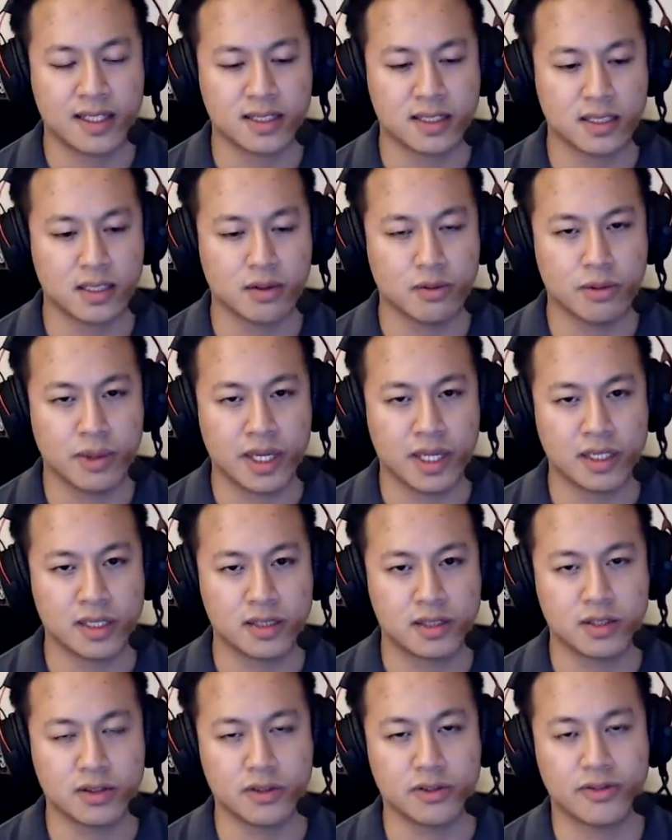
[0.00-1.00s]
as a
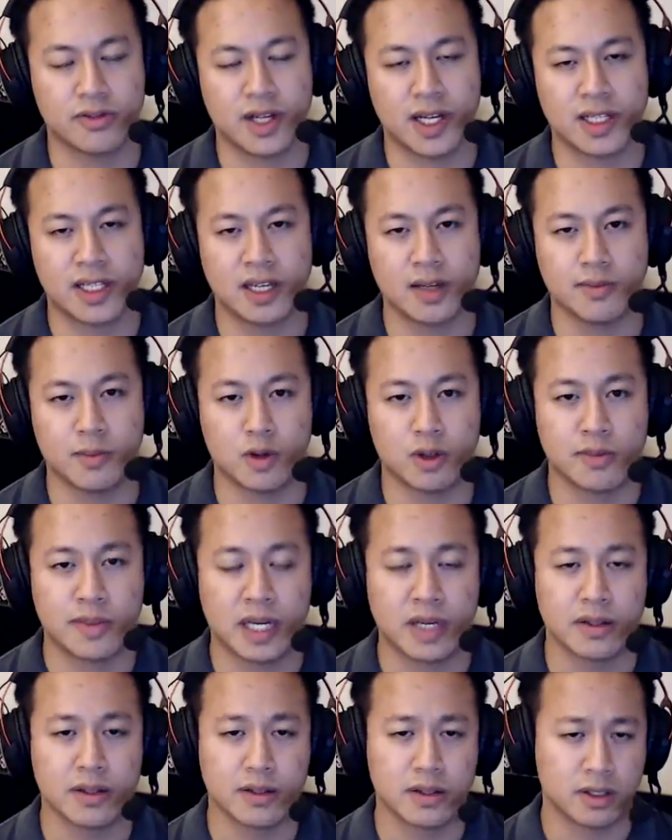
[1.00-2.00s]
way to find out more
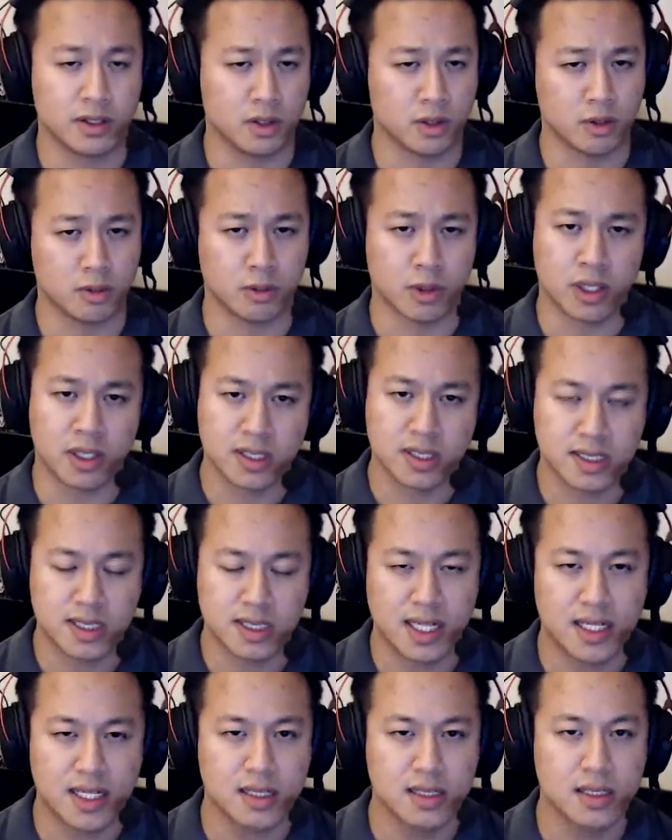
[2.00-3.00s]
about your work
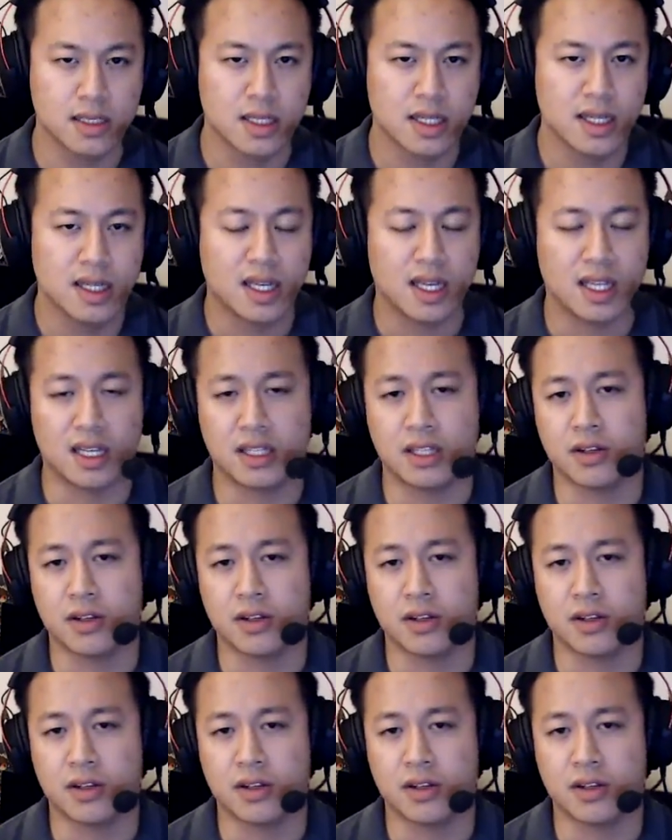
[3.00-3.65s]
style, and